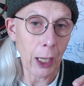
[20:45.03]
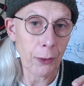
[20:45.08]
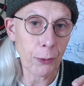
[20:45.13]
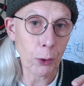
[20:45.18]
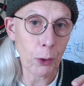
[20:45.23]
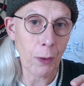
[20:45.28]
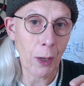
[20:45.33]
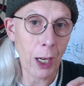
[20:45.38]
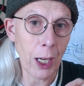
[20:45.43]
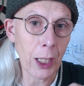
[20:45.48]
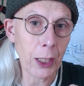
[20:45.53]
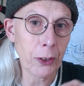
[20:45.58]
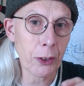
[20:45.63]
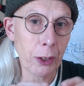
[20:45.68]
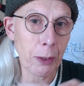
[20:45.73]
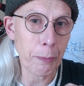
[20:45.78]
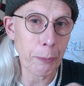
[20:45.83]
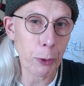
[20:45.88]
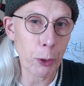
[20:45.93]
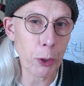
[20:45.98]
sort of
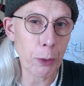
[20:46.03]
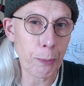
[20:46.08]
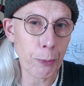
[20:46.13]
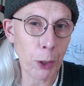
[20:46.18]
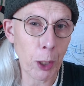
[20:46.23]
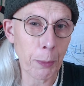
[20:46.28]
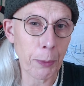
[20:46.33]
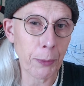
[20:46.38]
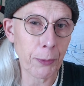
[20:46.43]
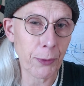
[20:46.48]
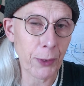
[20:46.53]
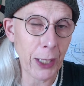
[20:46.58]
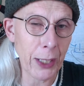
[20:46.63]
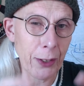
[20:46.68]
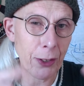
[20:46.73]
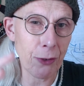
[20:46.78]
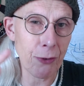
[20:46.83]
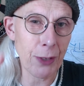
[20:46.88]
hard computer problems like the